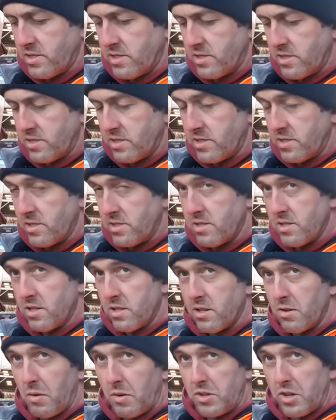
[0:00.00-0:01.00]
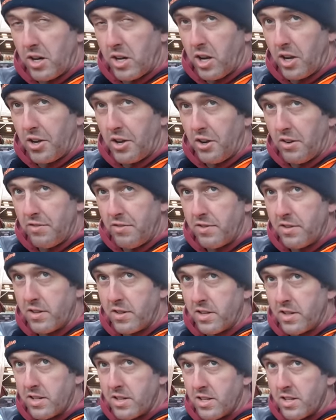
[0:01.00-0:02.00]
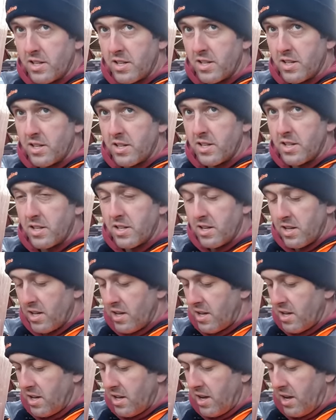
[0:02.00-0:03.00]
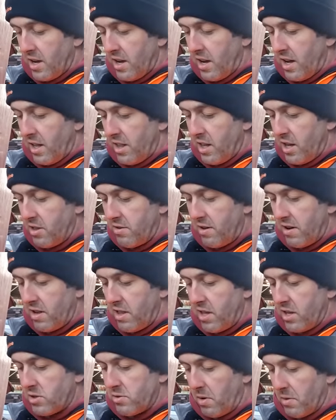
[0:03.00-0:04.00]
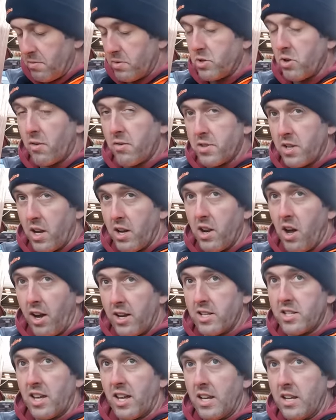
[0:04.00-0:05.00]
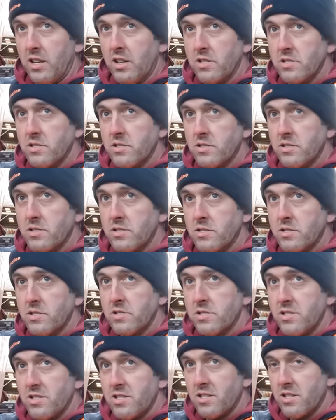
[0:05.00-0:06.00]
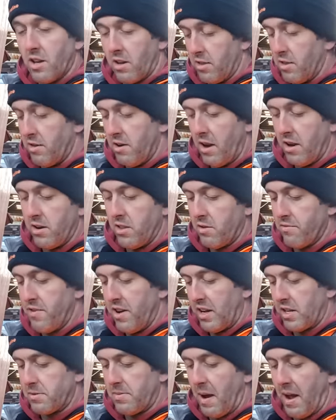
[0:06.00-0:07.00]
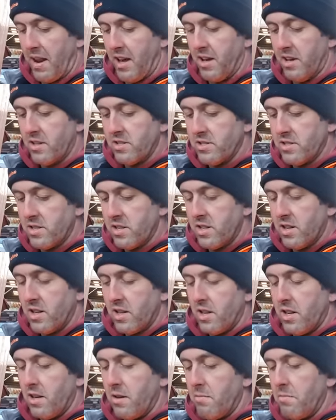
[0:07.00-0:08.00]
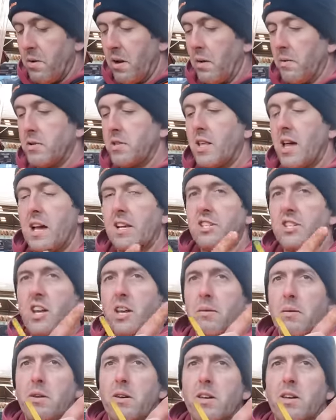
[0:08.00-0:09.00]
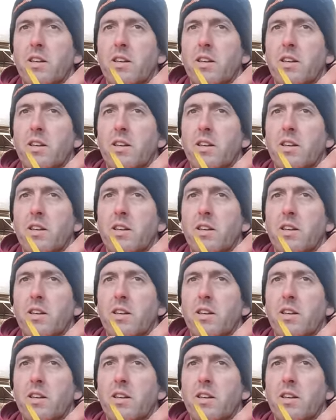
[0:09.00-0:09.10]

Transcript: Right. Which I cut off. Yes. And the other end of this one was obviously a 19. Of the end of the ring spanner. Eh? And he had, but he was that shape.